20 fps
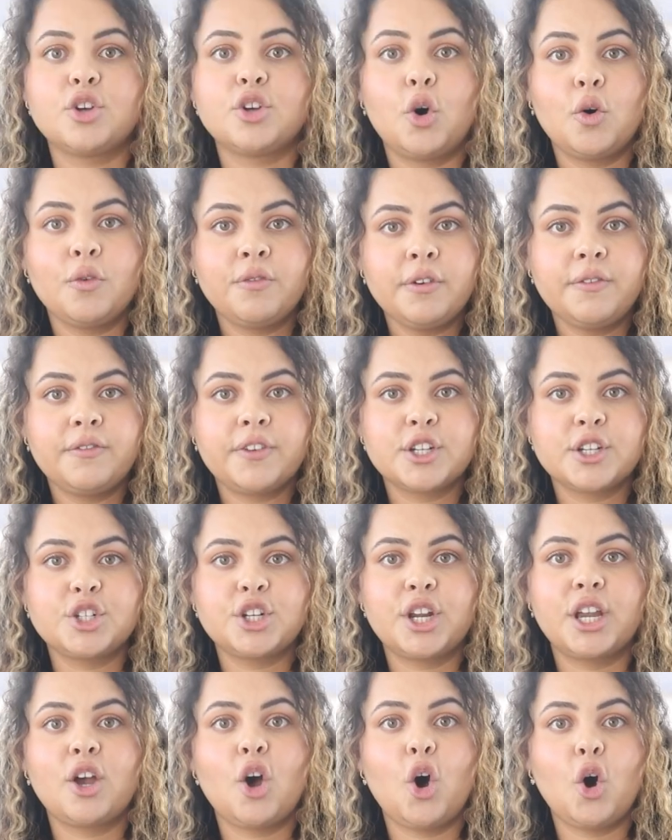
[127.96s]
as
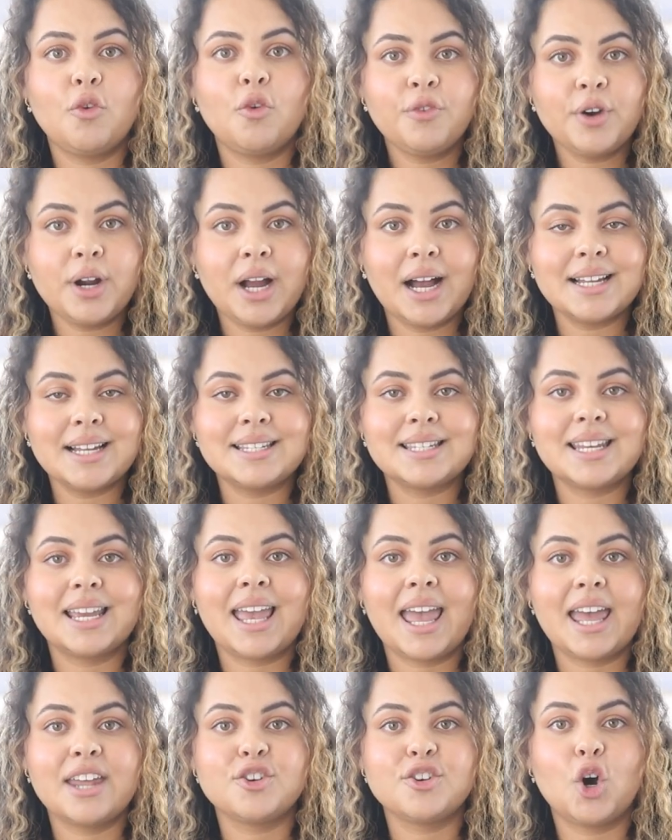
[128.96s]
overfishing,
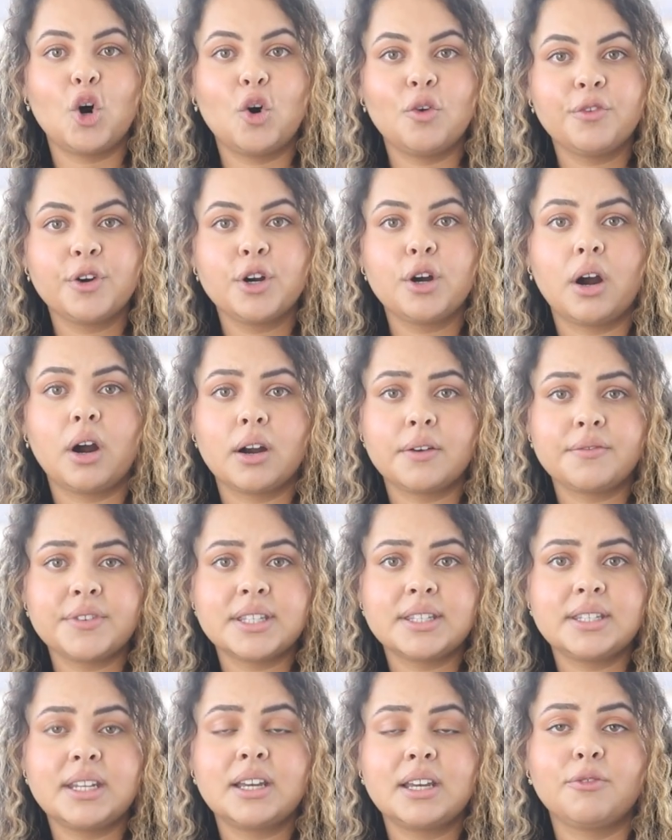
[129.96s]
overhunting, and
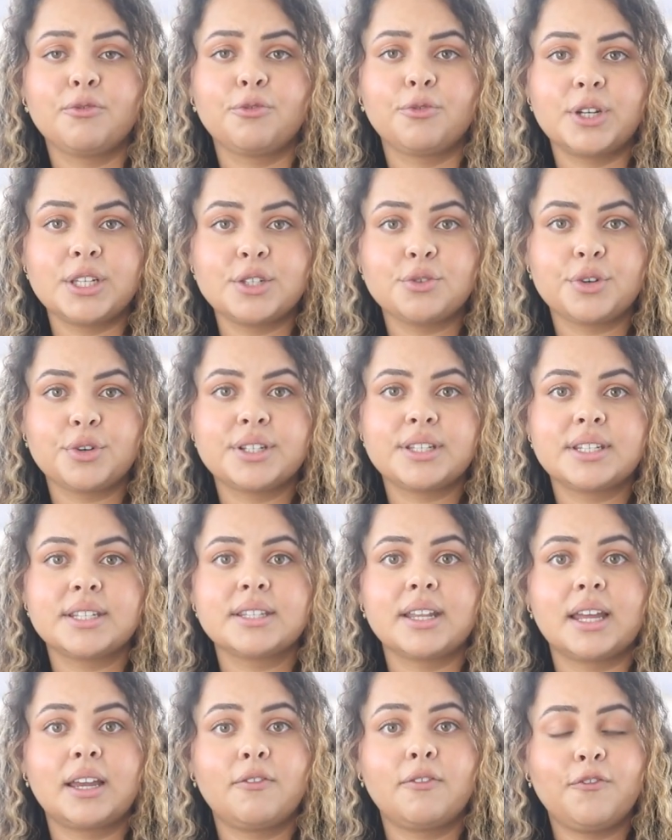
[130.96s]
overharvesting of
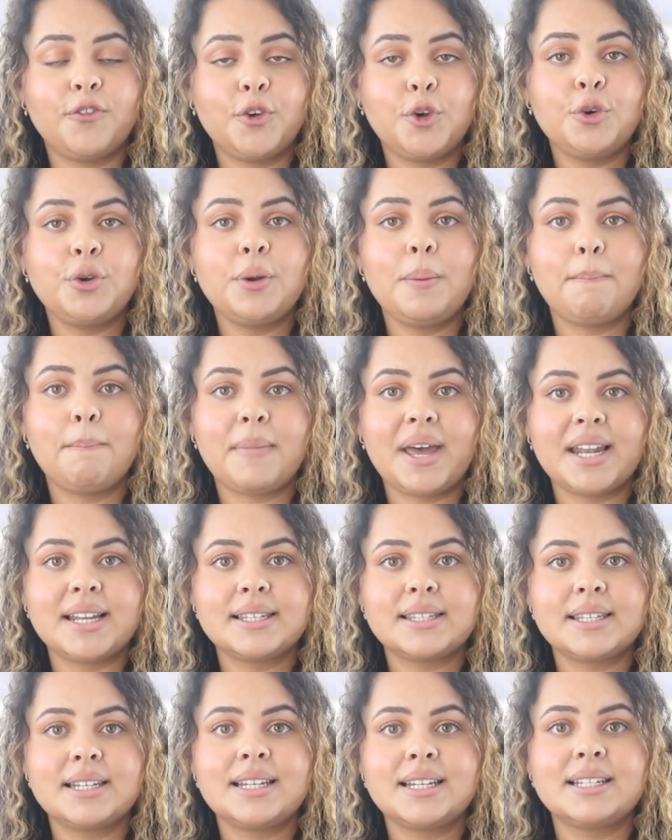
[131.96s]
resources like food,
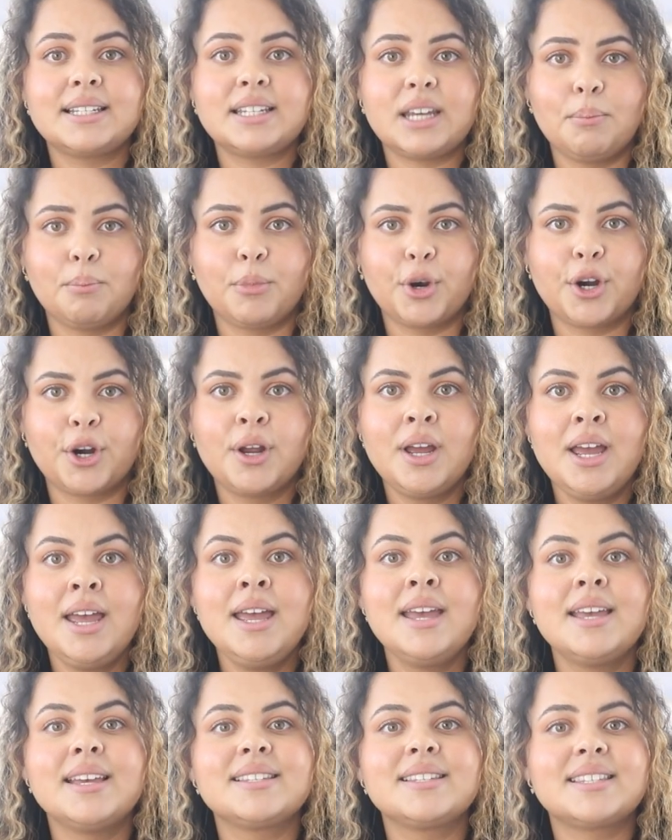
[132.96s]
medicine, and timber
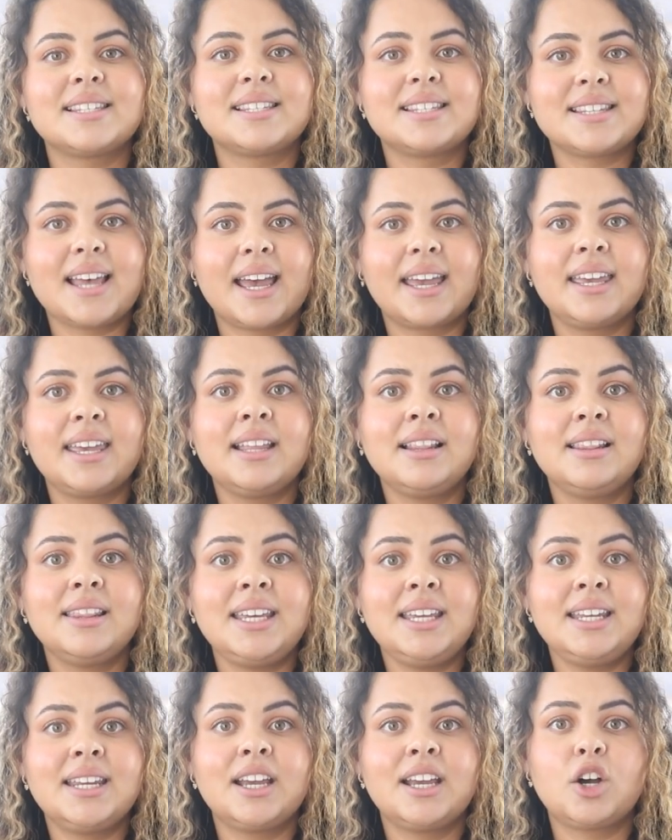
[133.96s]
is the second
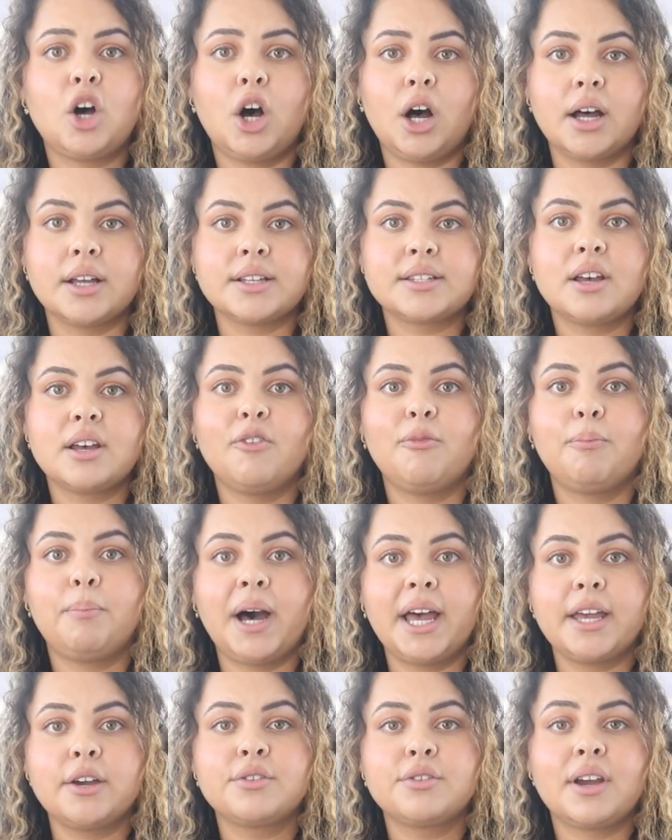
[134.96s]
leading cause of
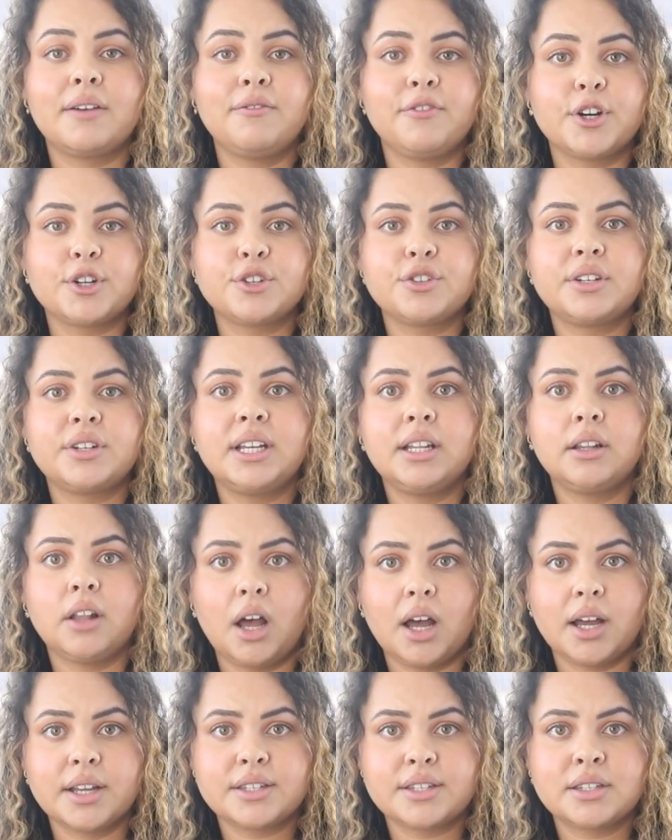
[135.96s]
biodiversity
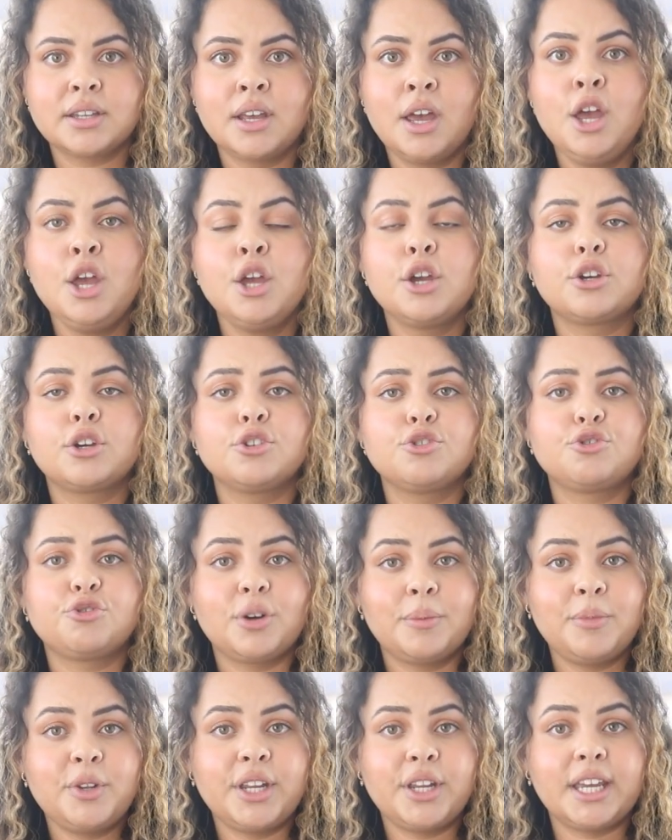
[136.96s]
loss,
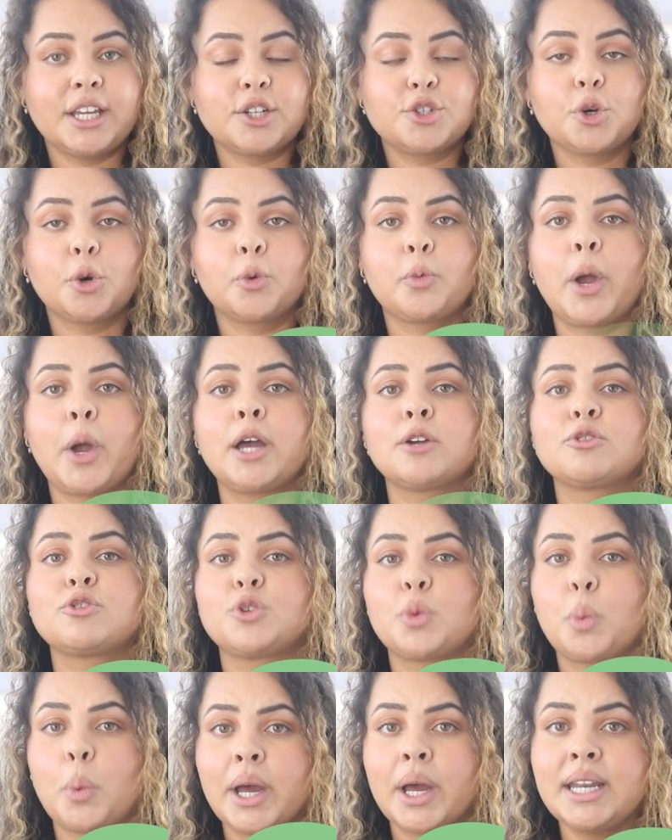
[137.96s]
contributing to
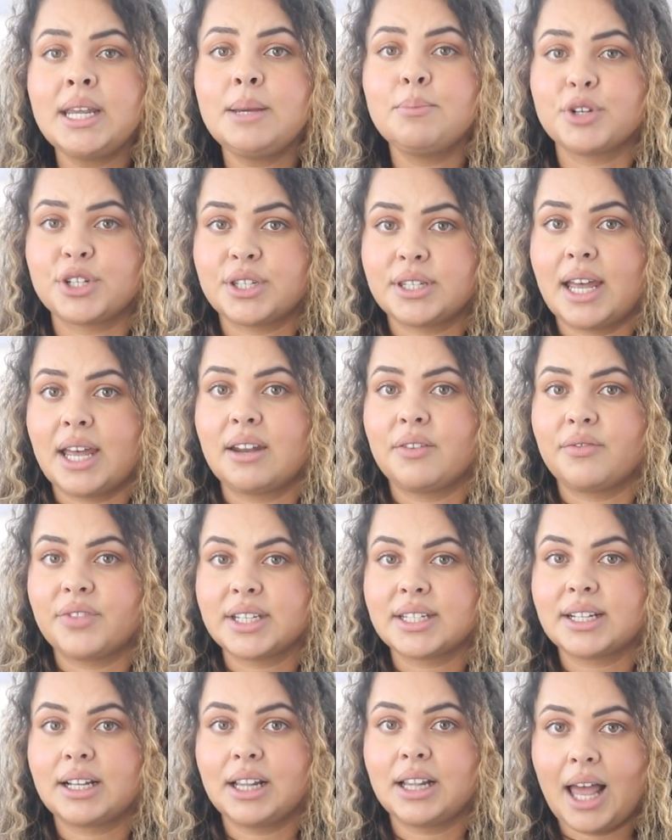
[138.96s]
around 20%
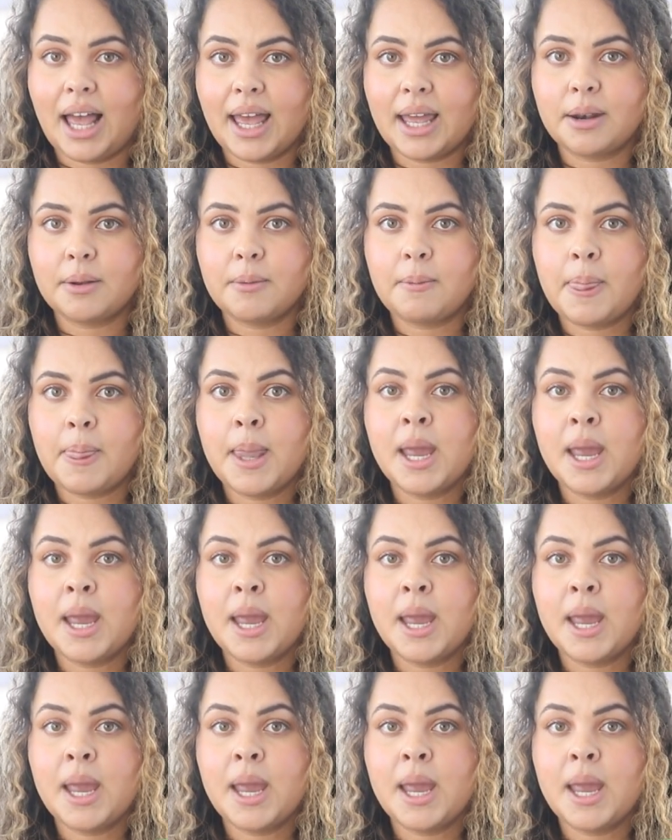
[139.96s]
of the decline.